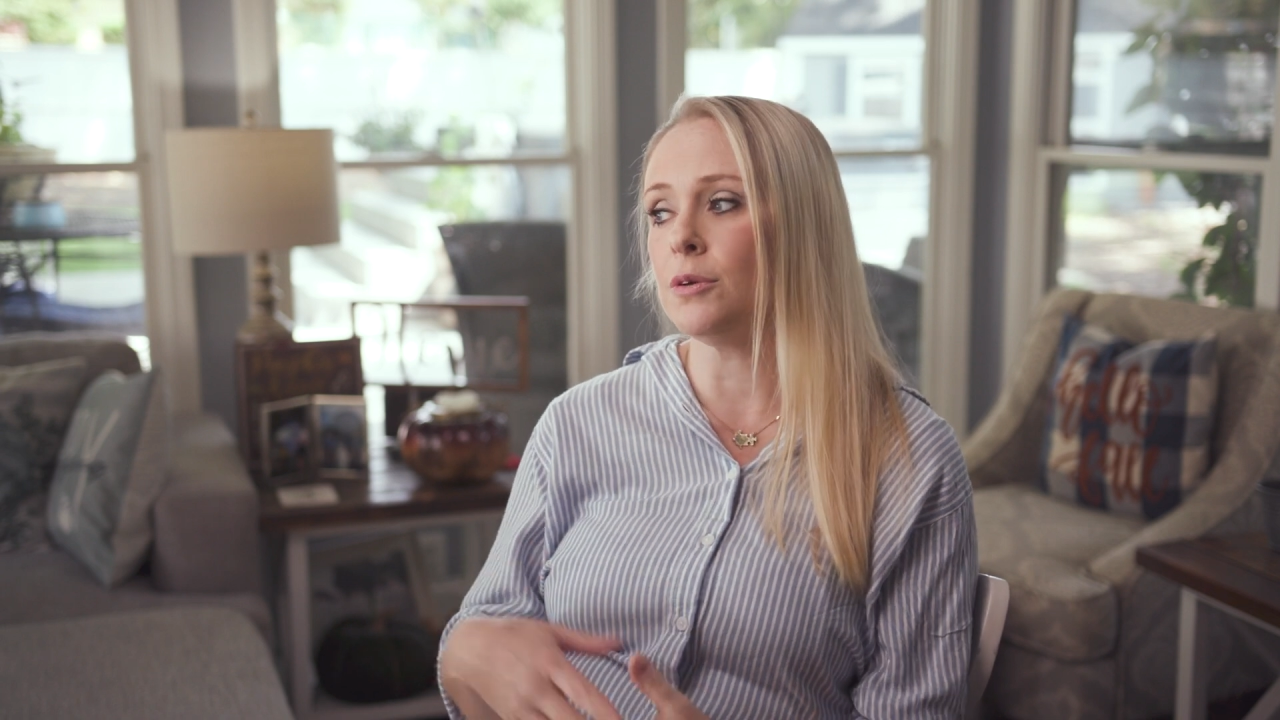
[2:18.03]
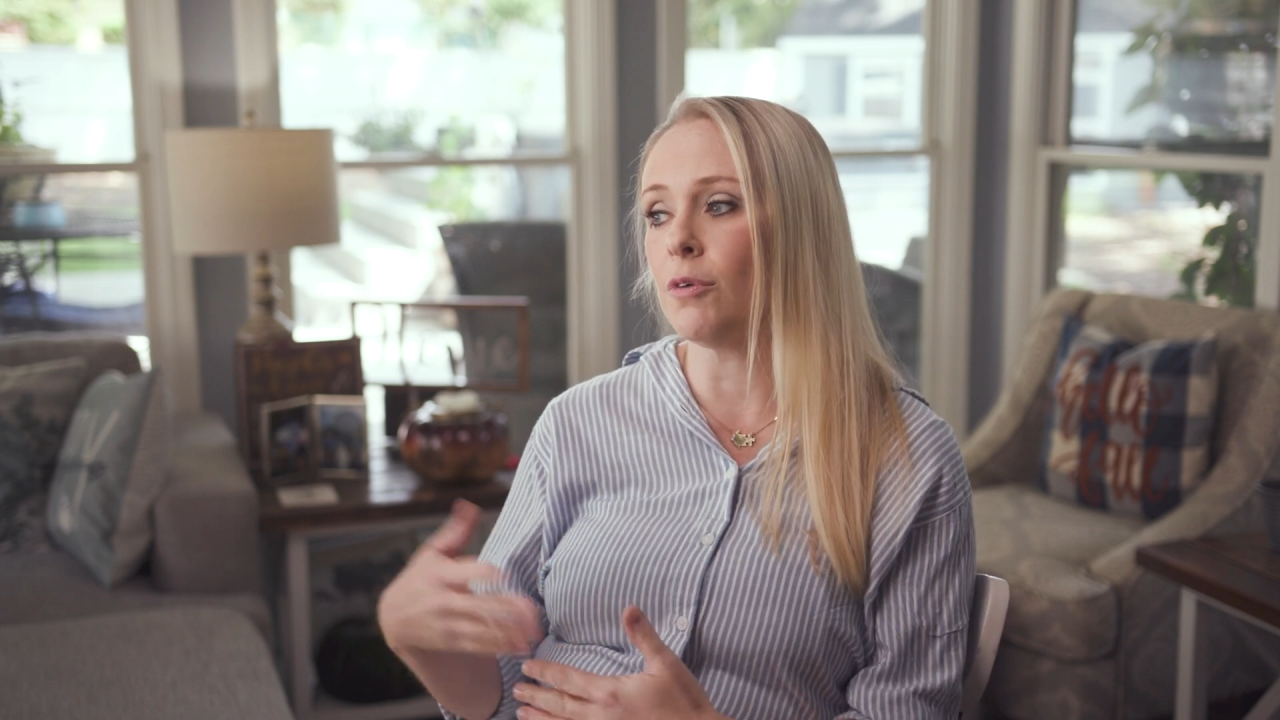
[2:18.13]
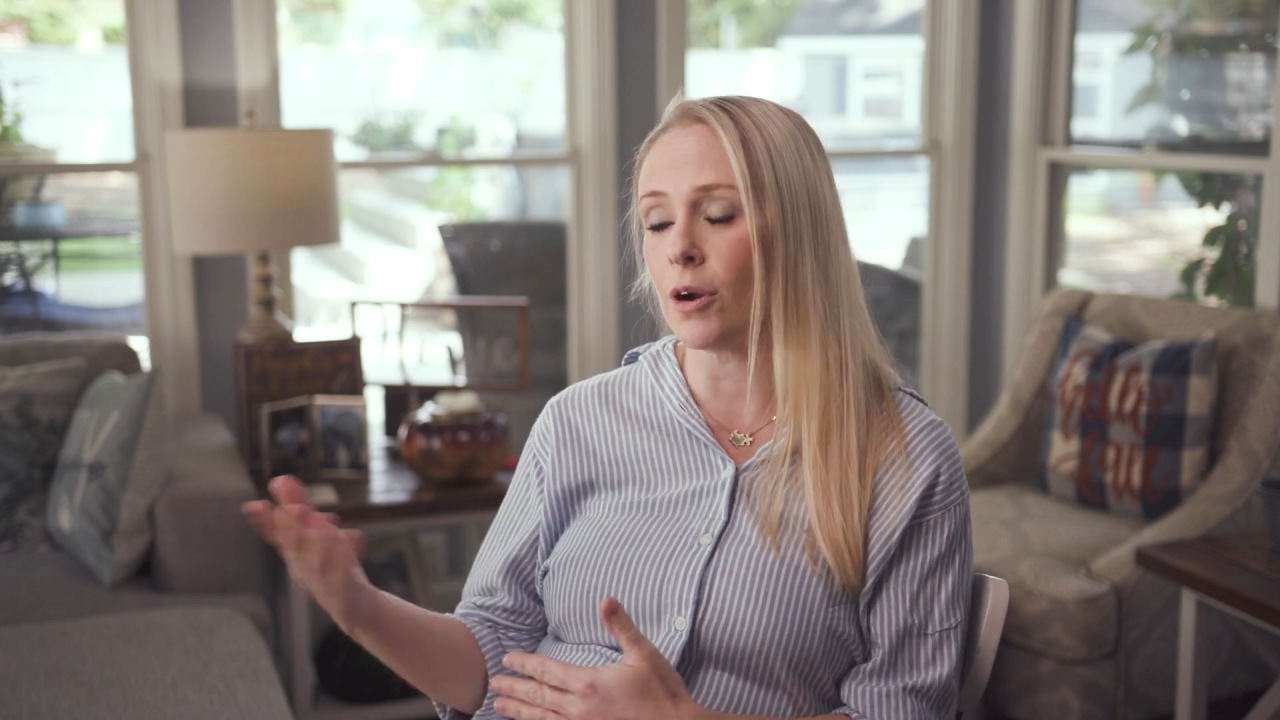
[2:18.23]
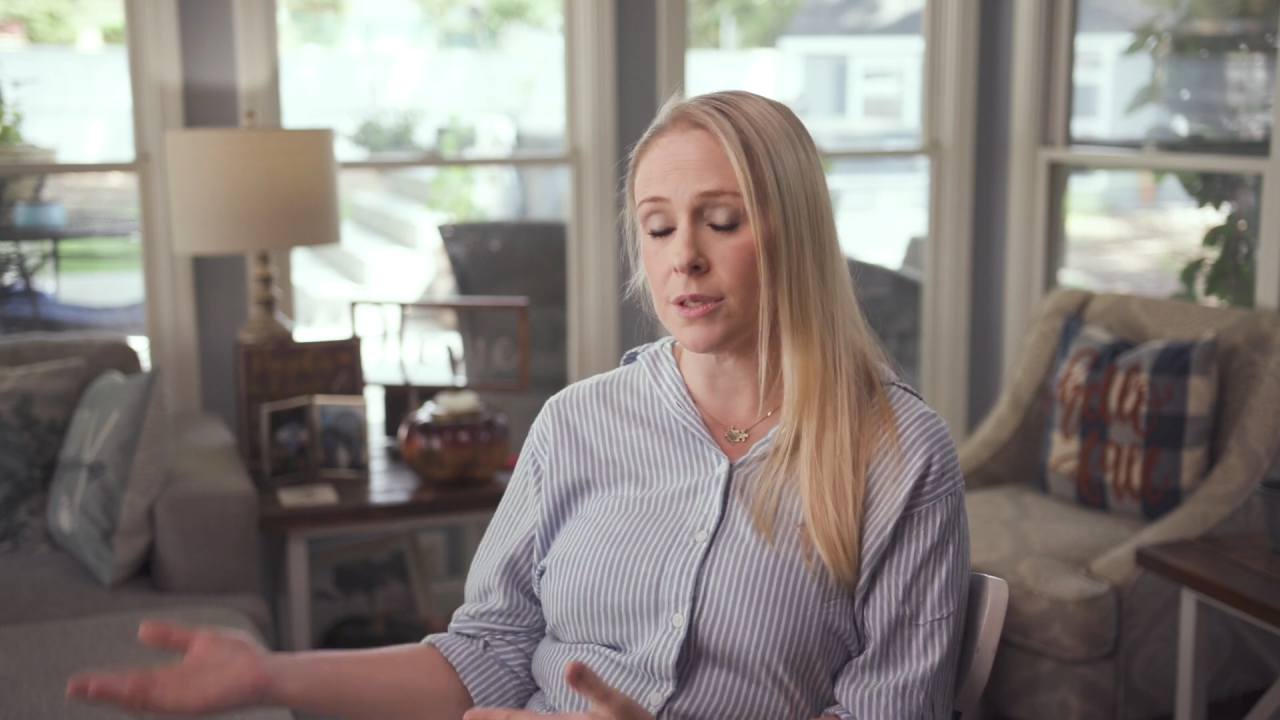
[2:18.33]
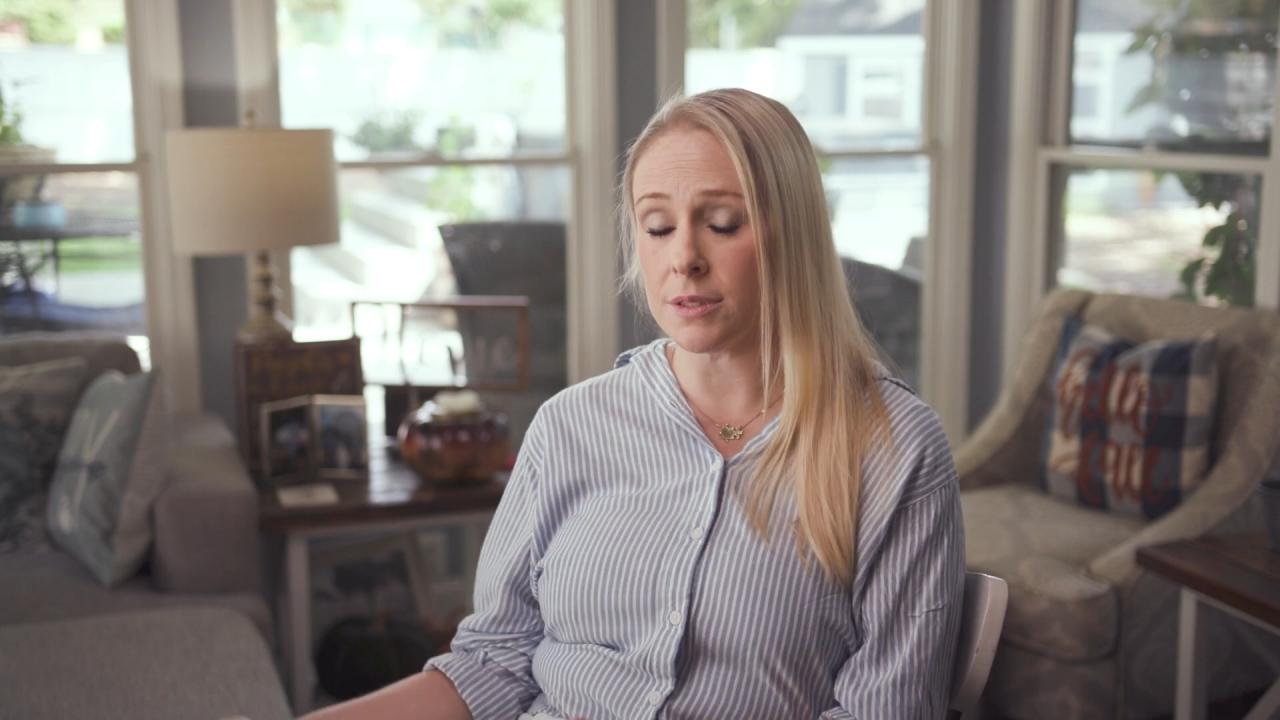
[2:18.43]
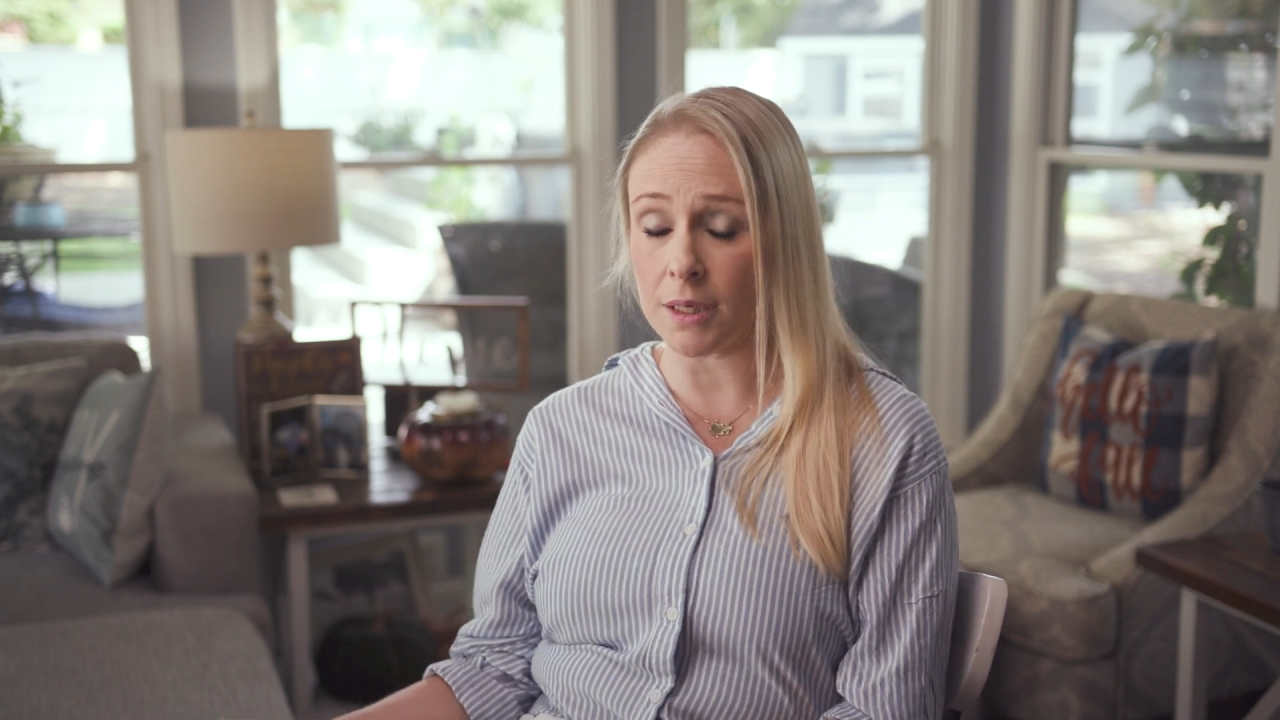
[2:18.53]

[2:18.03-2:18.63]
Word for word: You've already